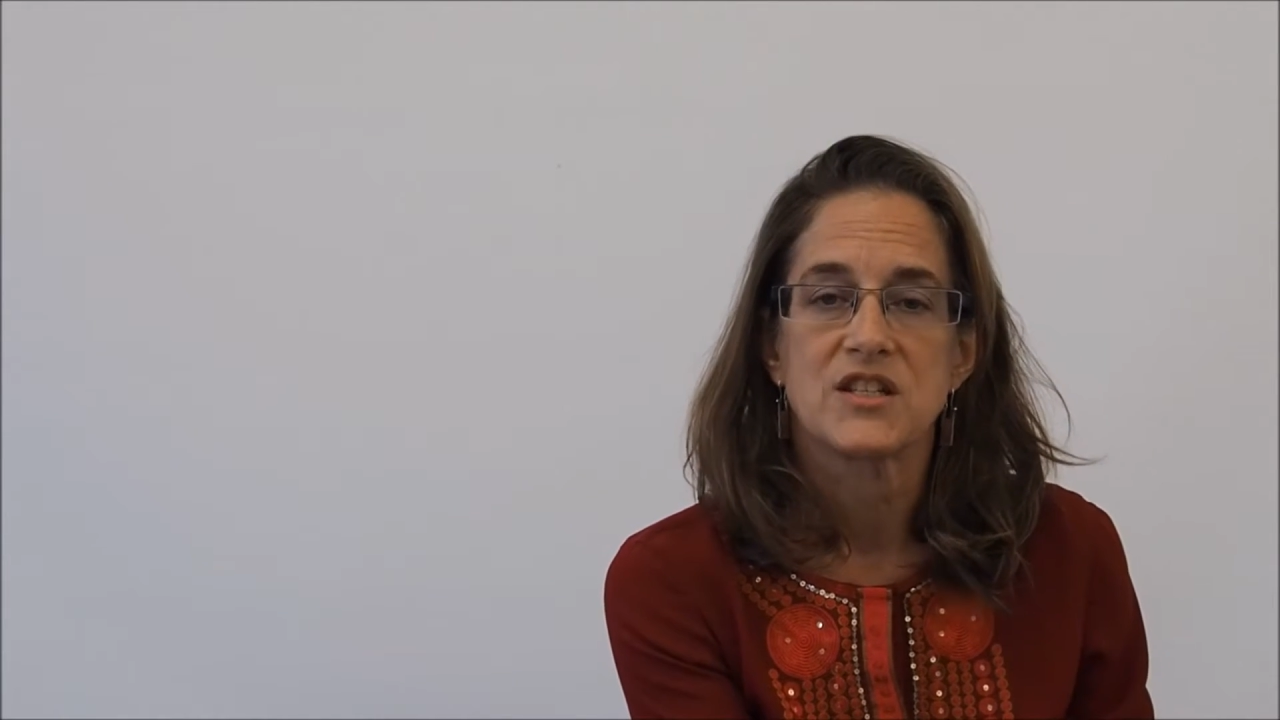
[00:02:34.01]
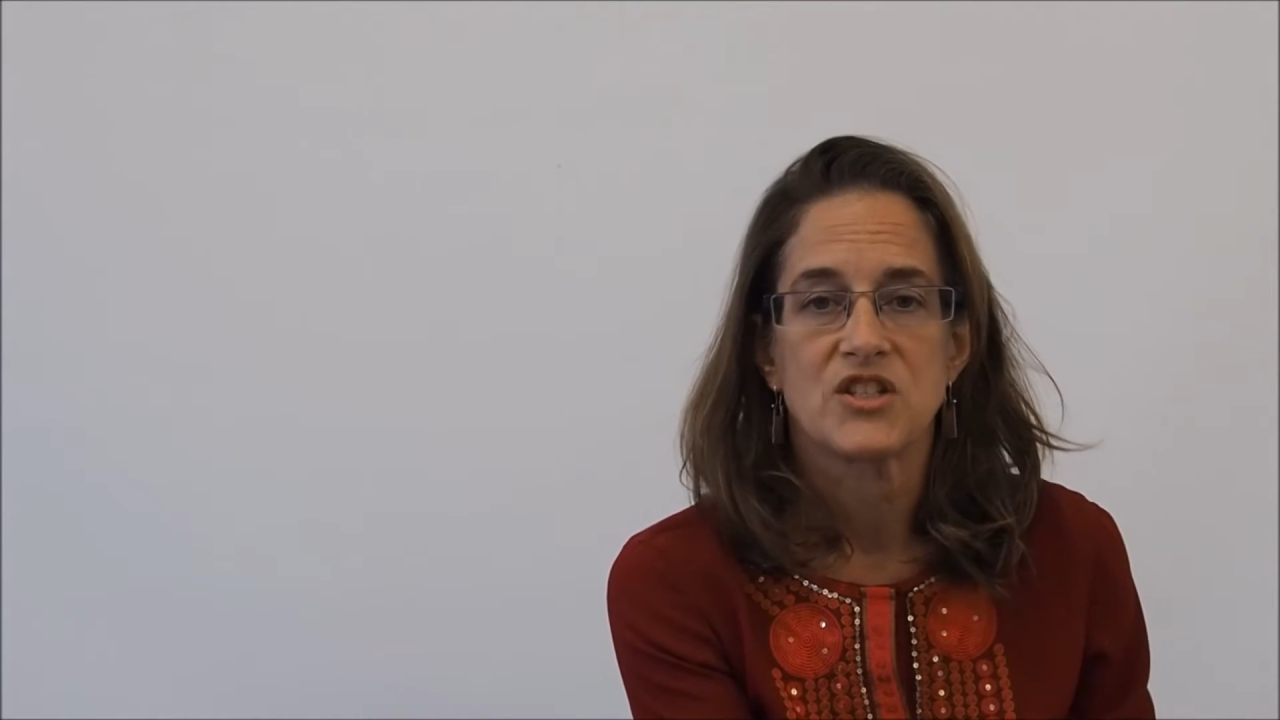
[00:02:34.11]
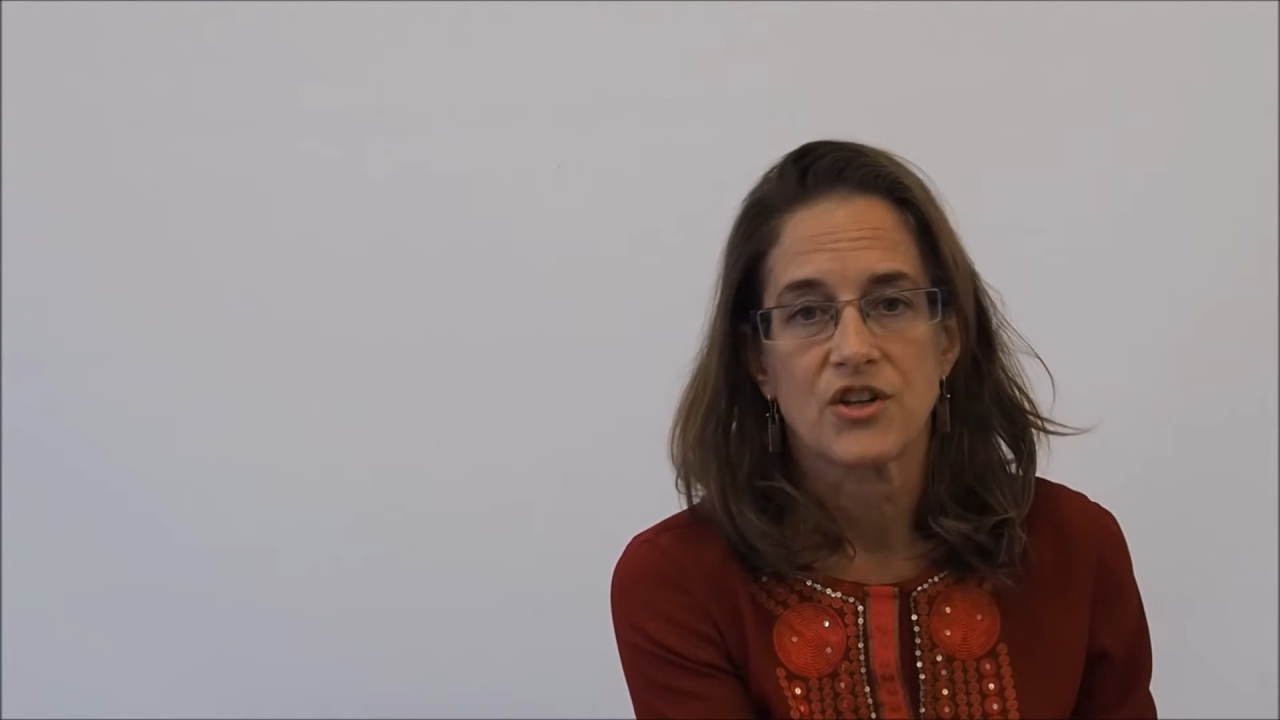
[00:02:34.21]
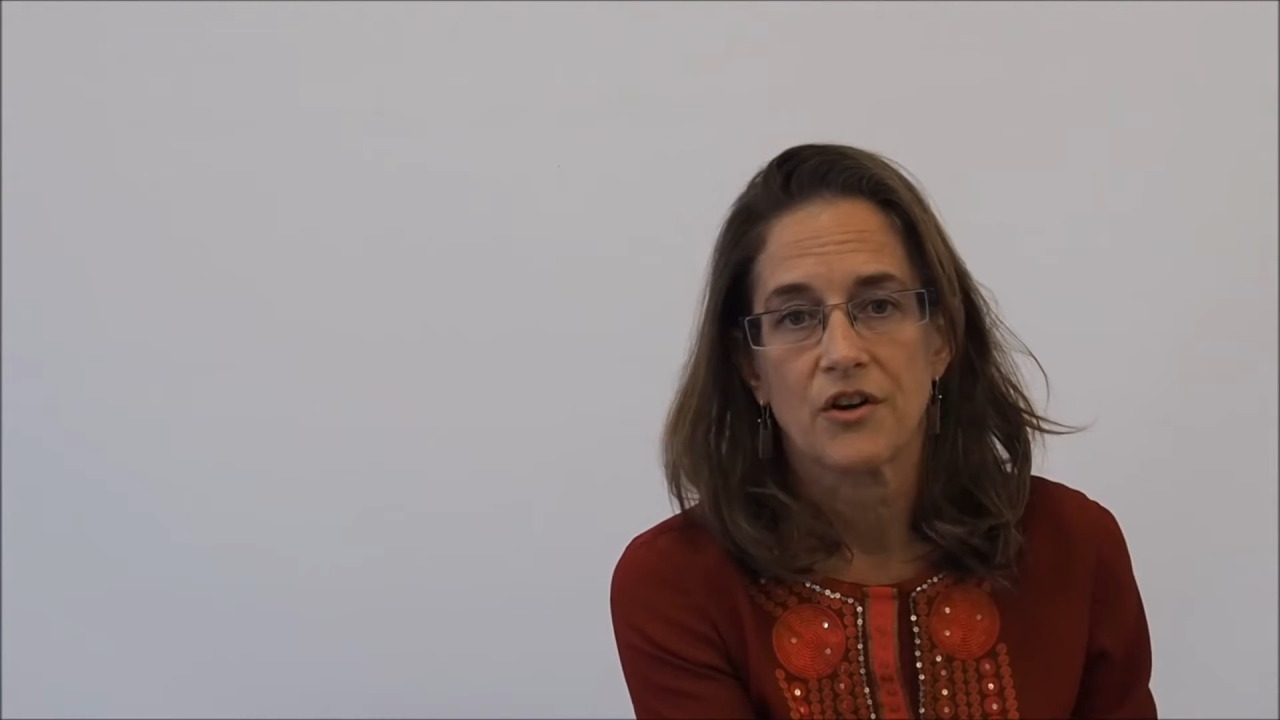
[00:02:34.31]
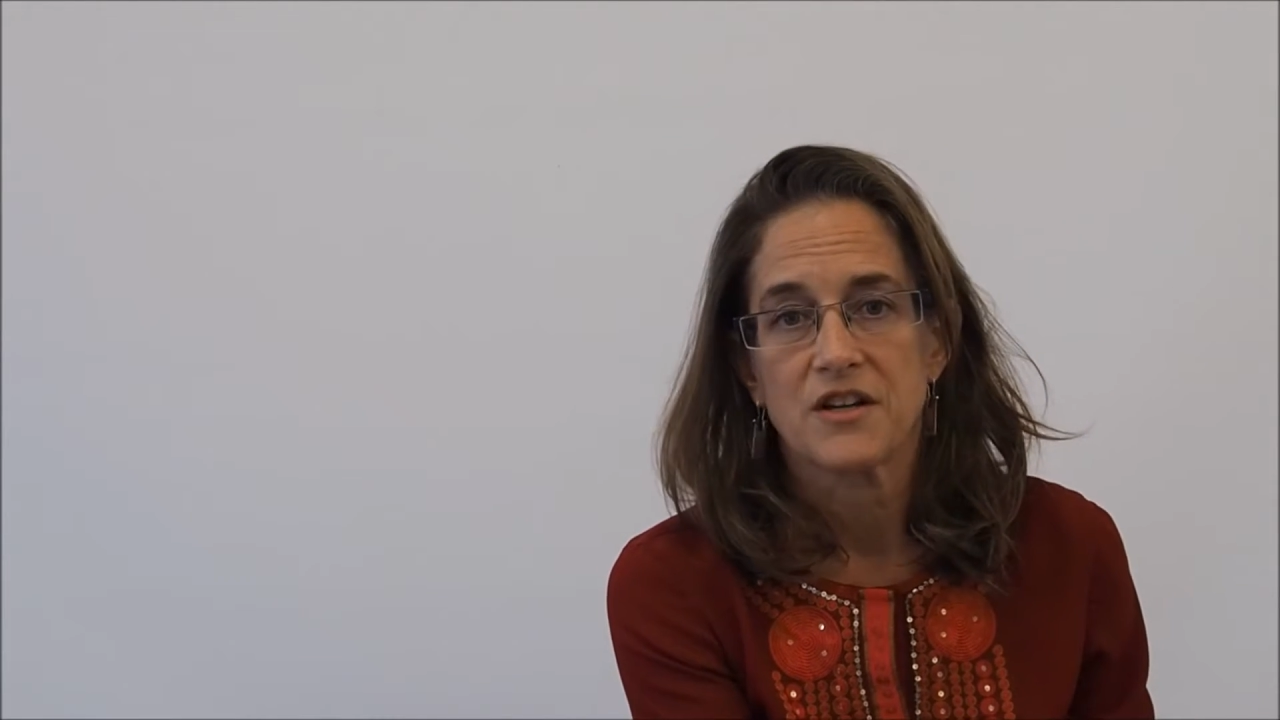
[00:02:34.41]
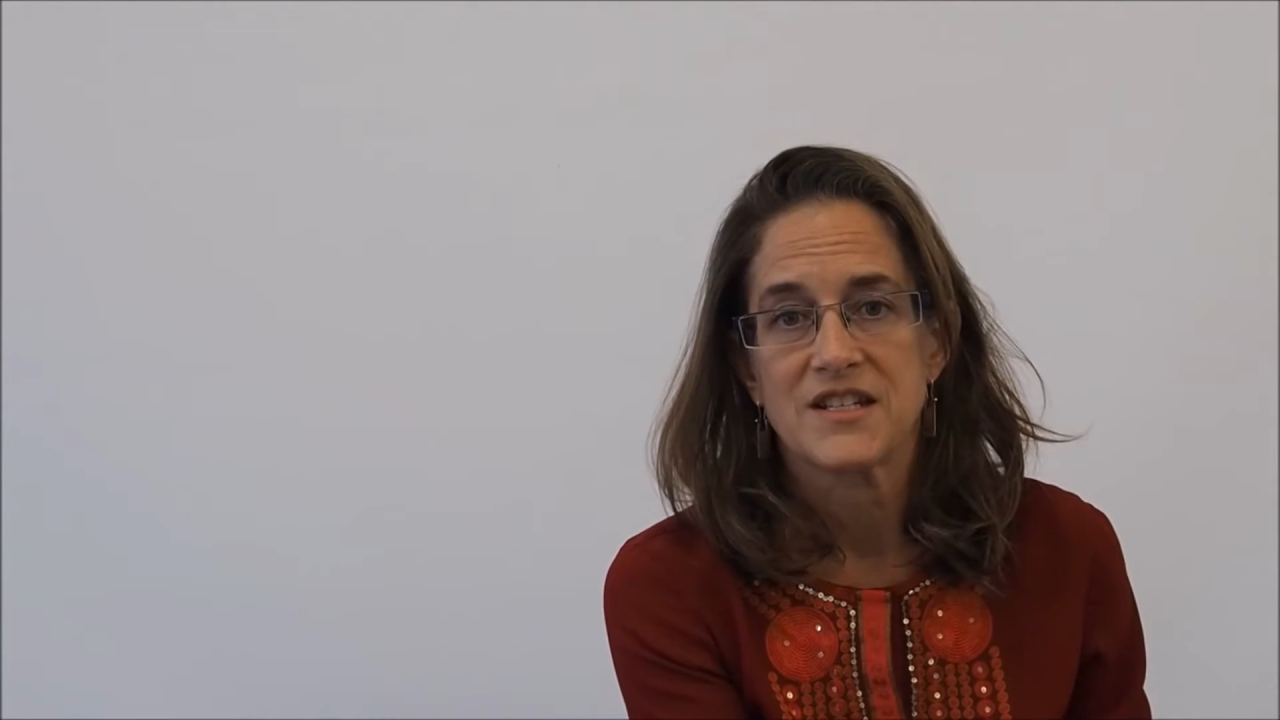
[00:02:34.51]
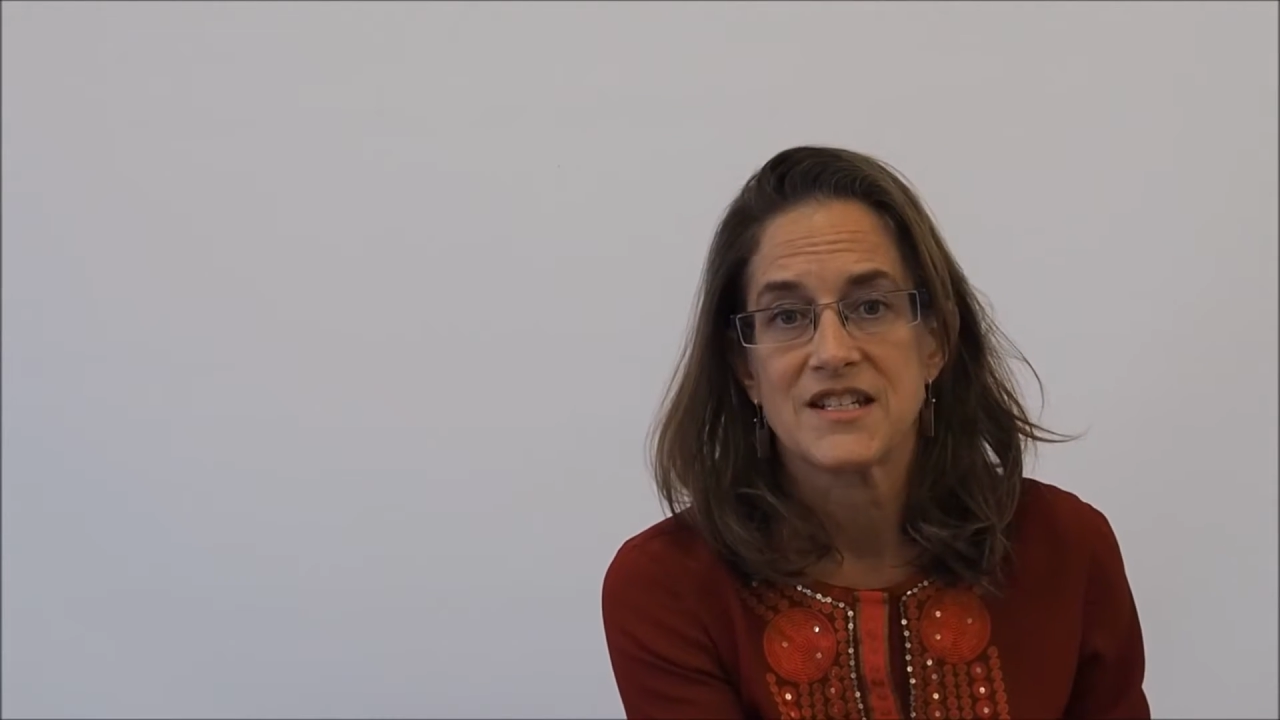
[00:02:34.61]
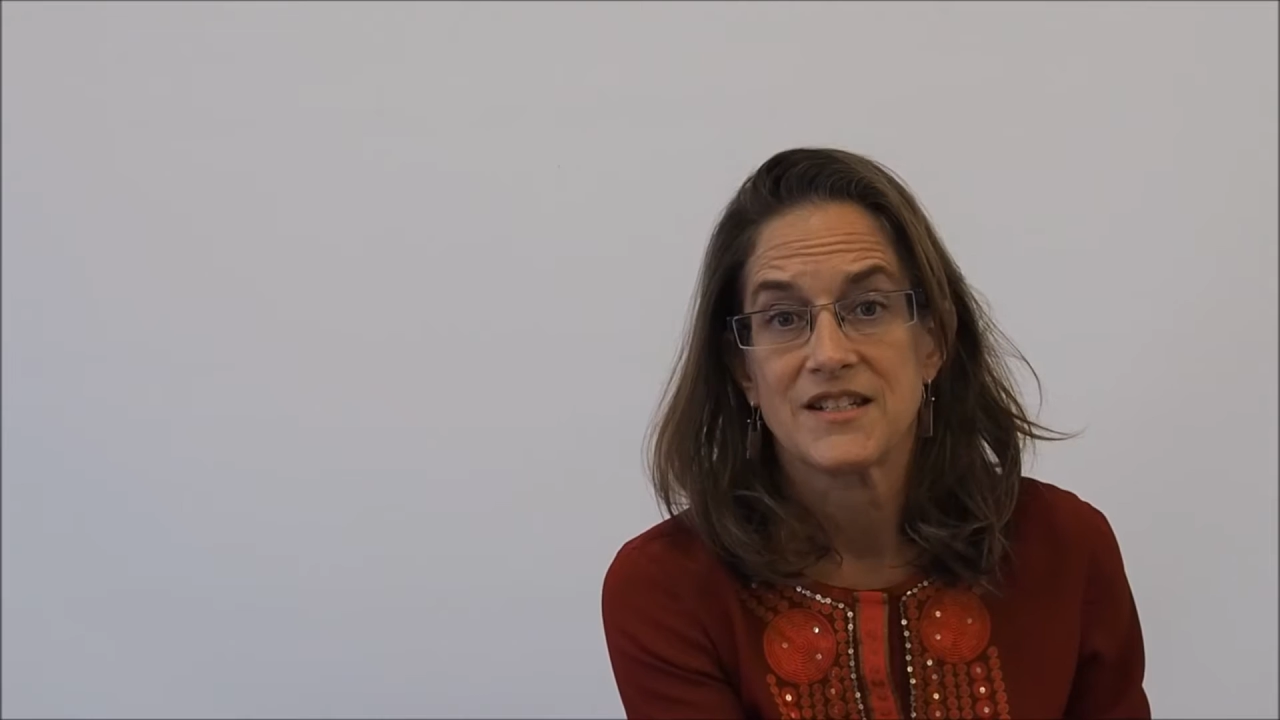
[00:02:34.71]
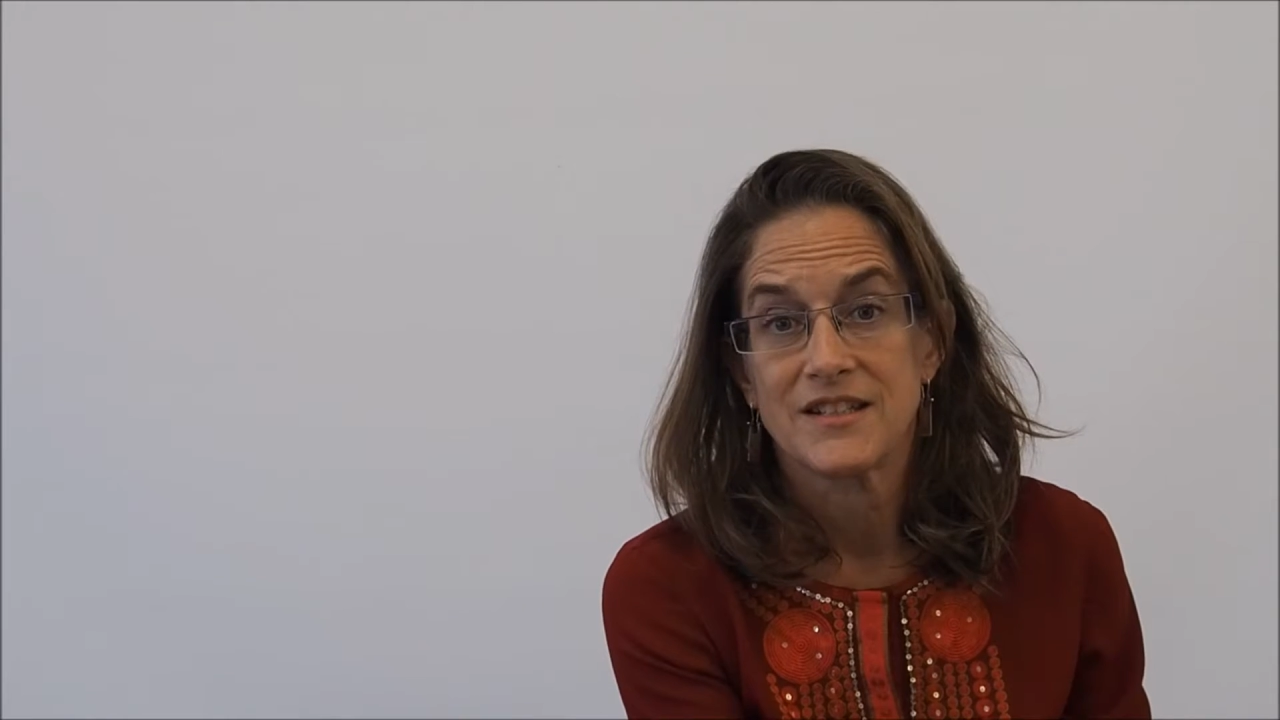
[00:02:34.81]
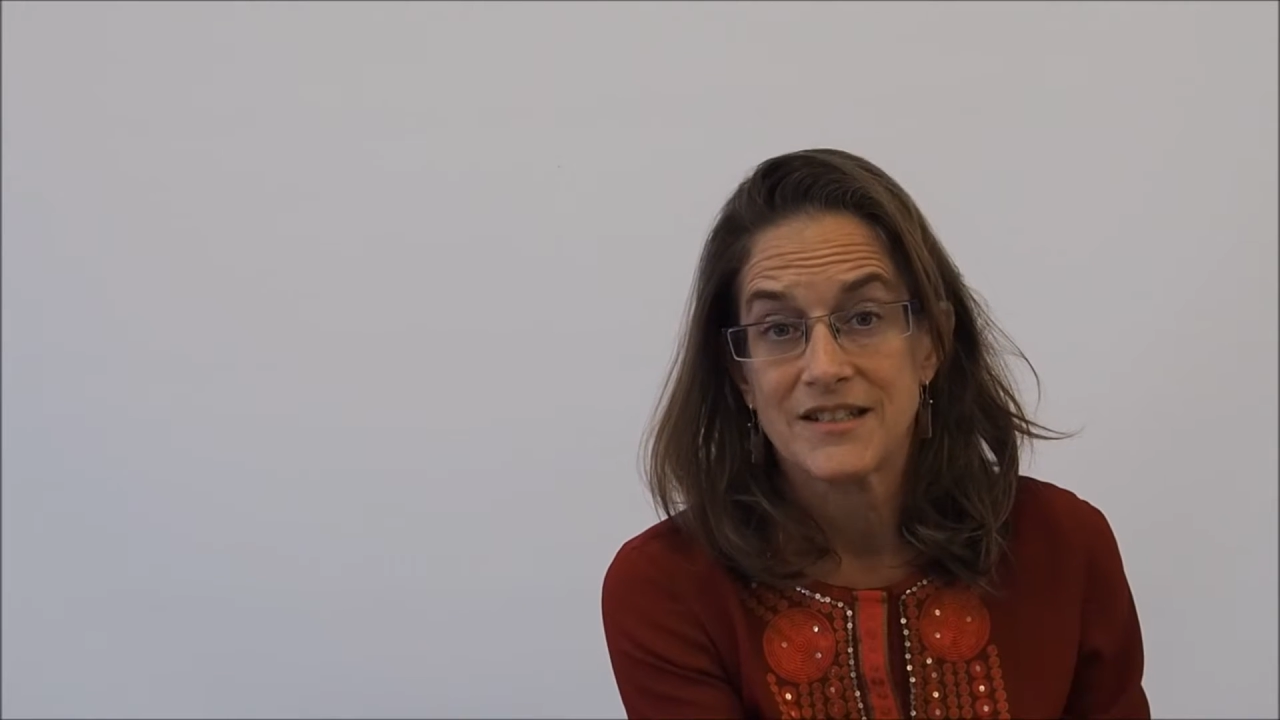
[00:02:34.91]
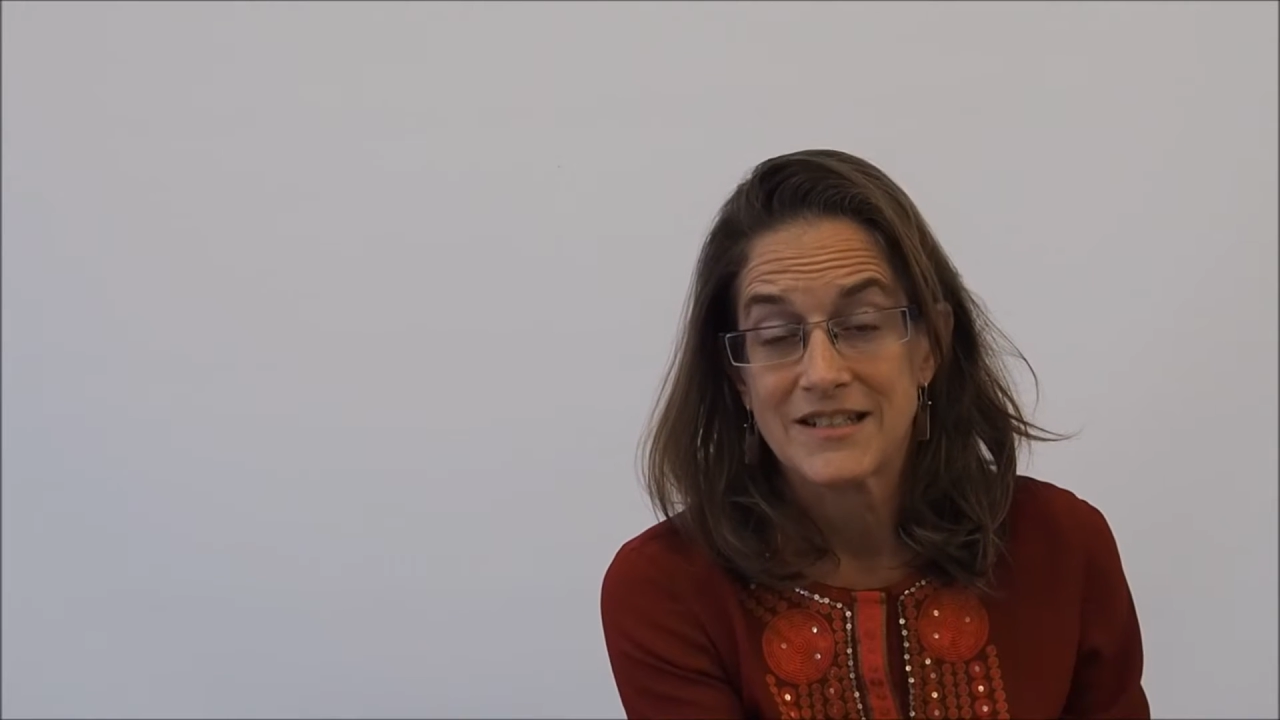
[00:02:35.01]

to start as a